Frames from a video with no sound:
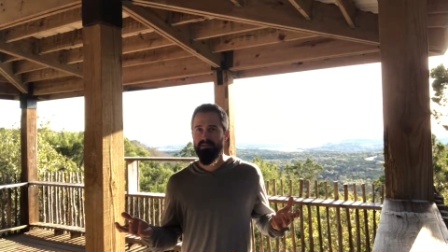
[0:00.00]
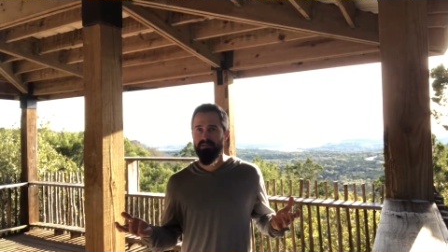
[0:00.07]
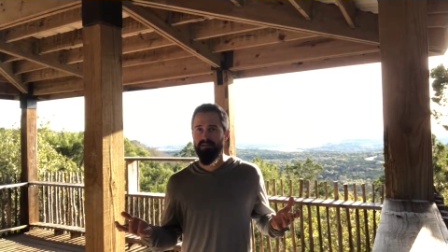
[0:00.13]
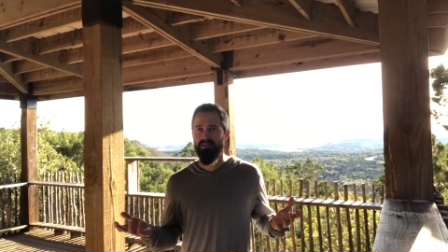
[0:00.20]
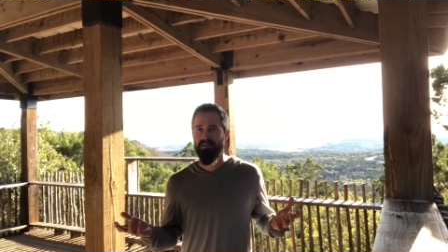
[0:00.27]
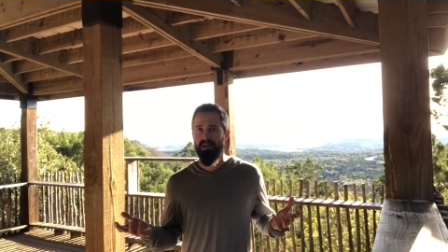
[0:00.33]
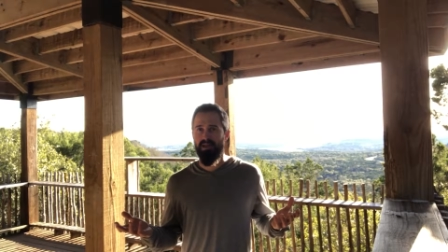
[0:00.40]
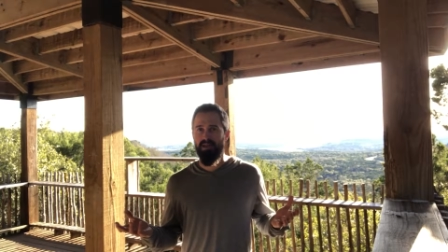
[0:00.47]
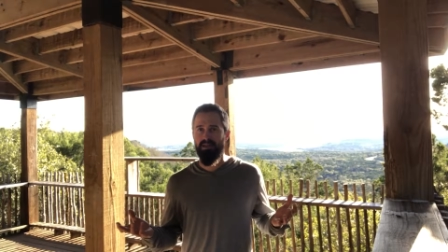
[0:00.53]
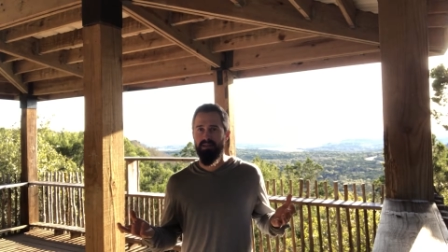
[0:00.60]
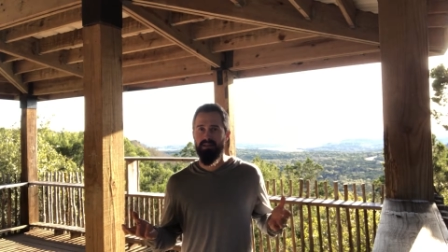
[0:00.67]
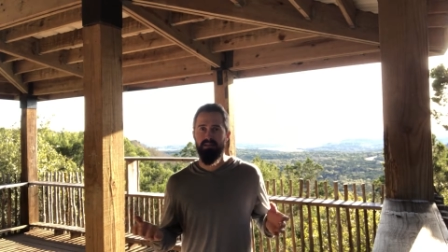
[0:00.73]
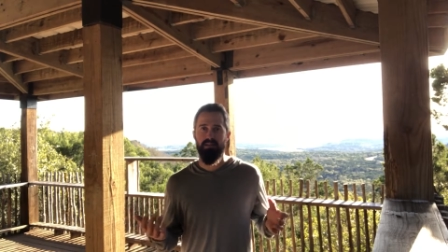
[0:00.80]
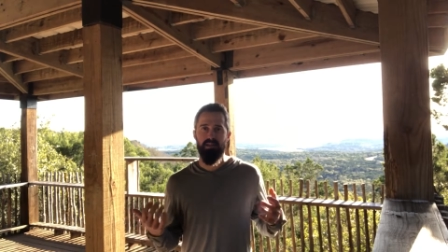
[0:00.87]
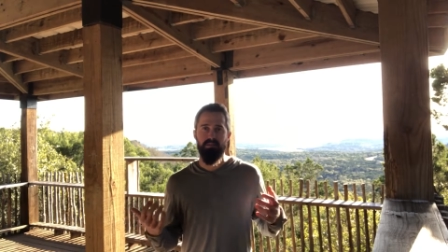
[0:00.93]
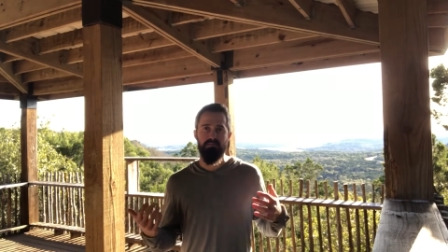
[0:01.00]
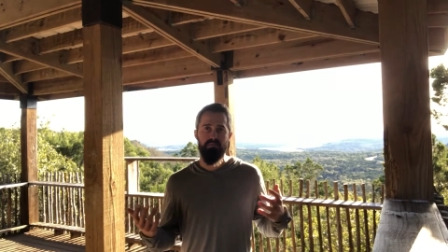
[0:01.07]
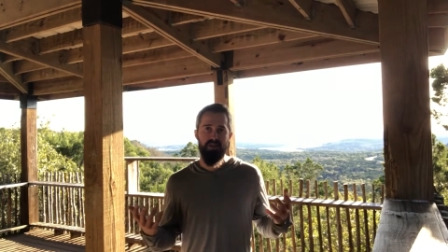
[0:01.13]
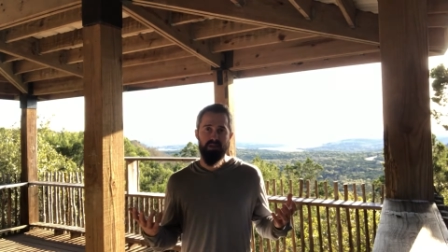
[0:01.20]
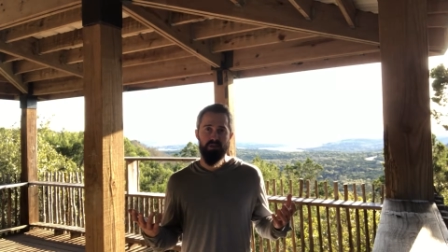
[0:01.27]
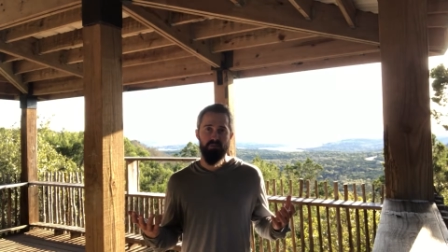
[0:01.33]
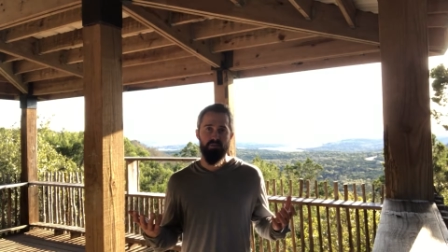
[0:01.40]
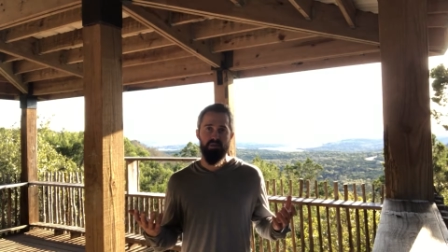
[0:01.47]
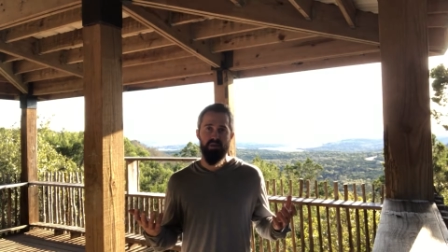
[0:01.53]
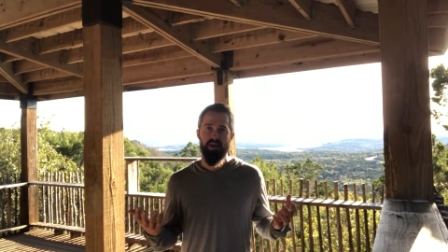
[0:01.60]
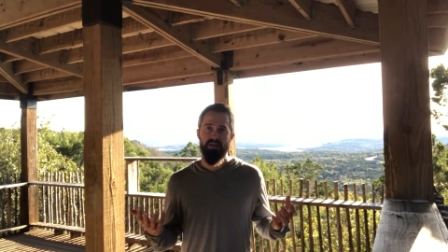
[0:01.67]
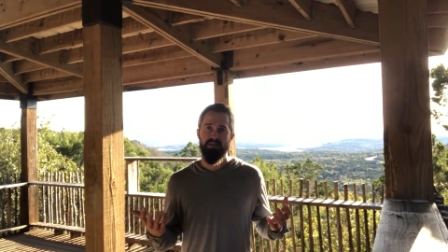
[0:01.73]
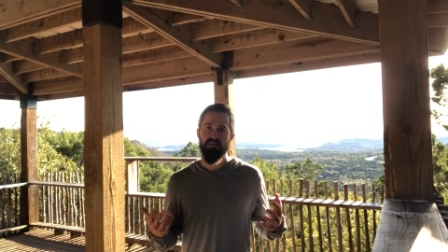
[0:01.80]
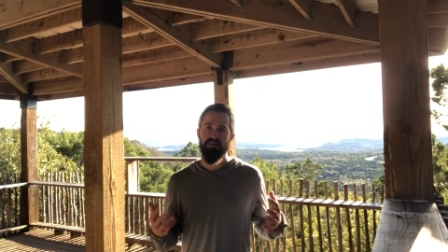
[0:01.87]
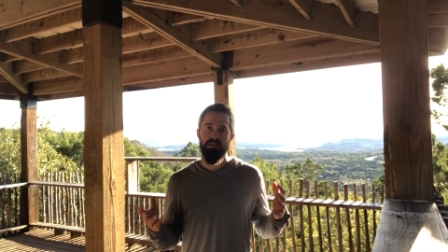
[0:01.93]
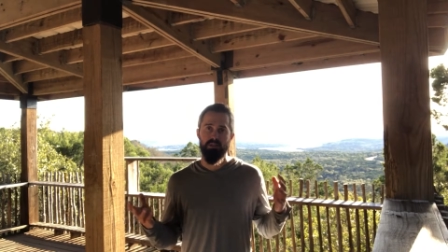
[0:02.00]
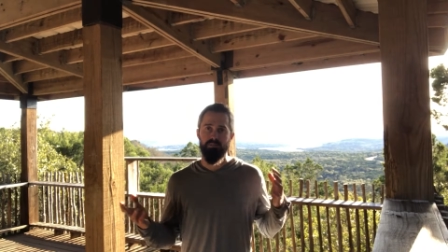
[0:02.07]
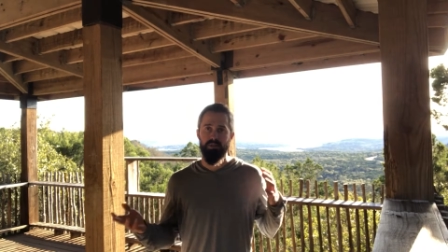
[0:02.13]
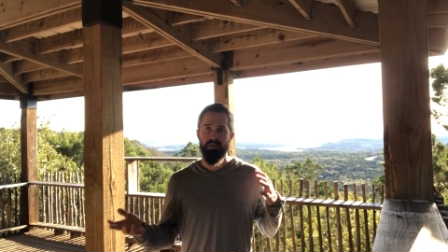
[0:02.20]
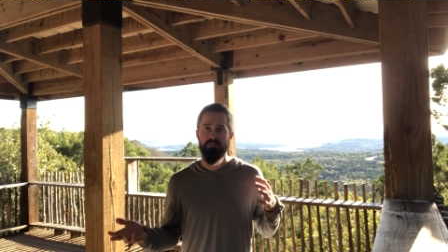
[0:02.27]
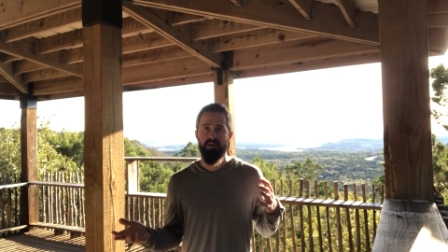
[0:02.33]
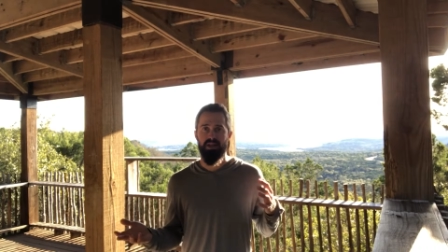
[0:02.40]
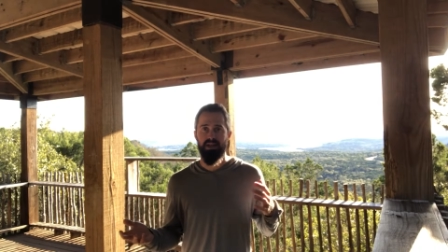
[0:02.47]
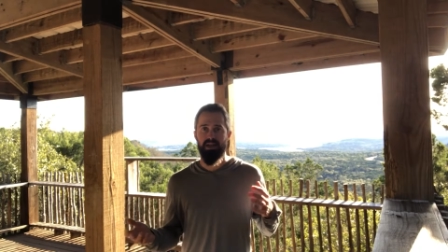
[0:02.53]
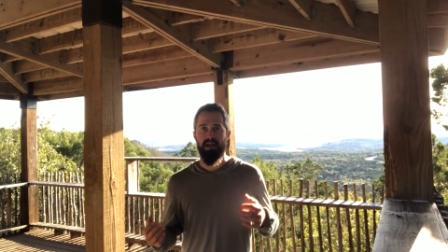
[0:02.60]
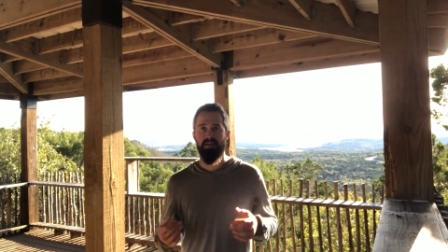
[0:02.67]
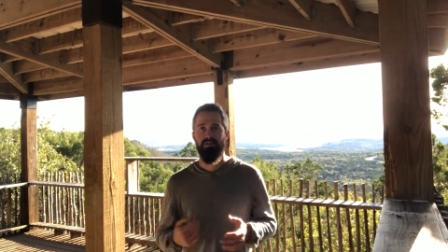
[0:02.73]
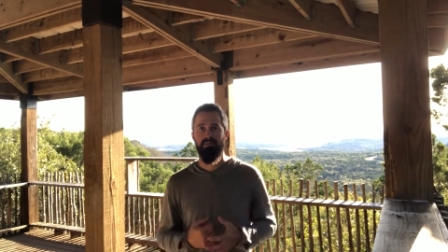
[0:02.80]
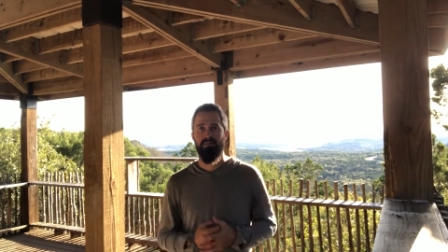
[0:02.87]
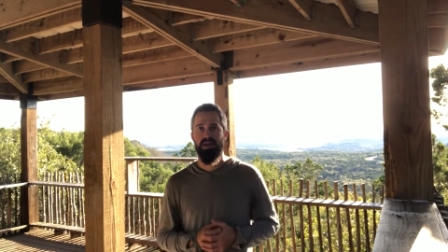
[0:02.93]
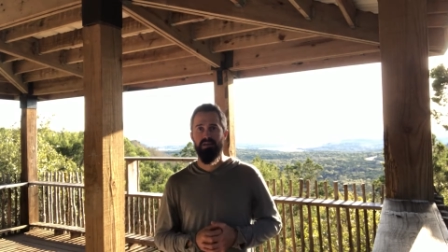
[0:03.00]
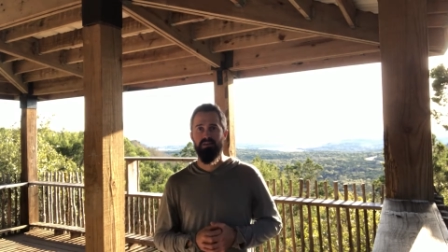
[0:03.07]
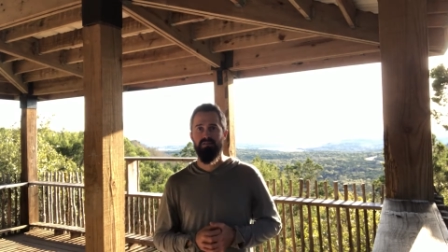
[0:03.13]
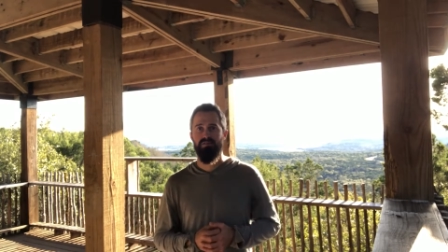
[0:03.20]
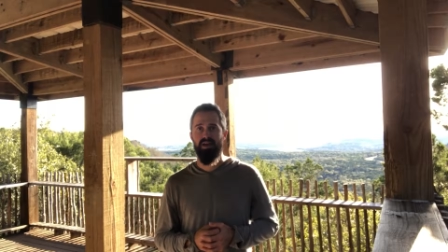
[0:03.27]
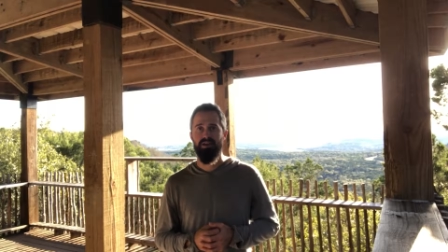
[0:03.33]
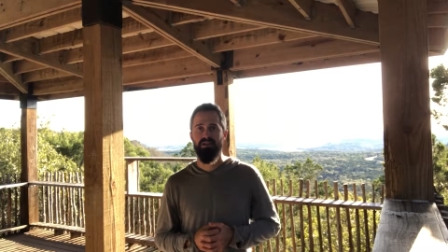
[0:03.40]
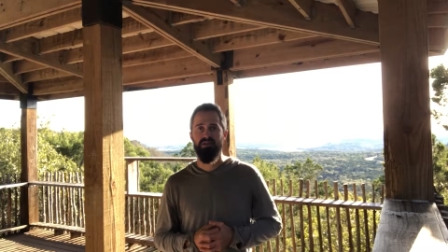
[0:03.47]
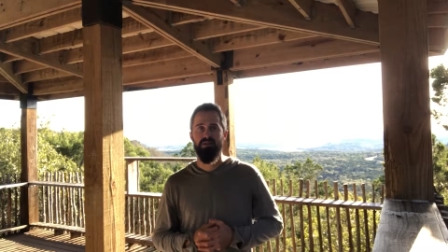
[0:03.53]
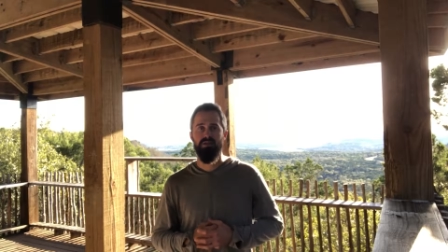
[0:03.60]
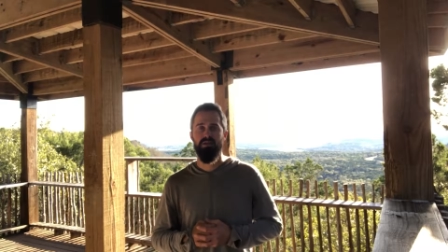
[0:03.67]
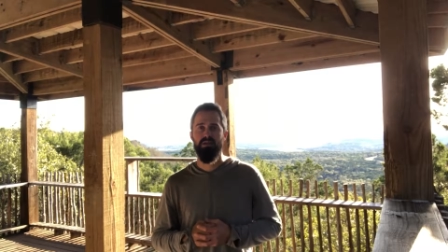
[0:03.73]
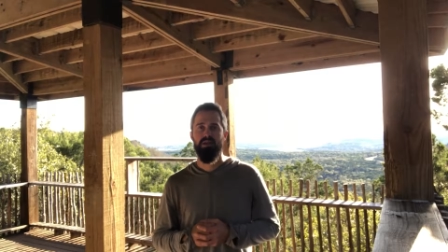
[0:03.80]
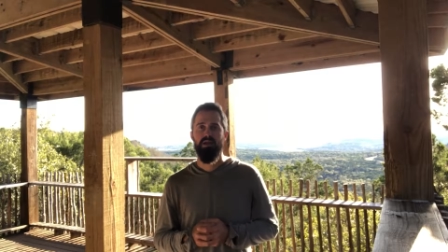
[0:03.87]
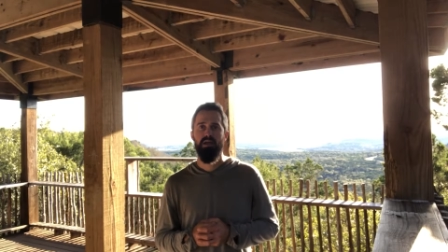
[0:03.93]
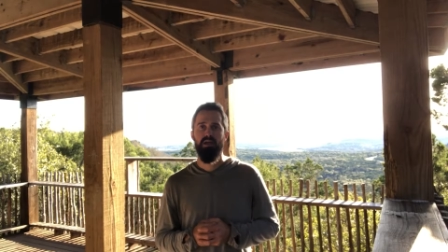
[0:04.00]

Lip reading: design and make your product and spend money to have it manufactured,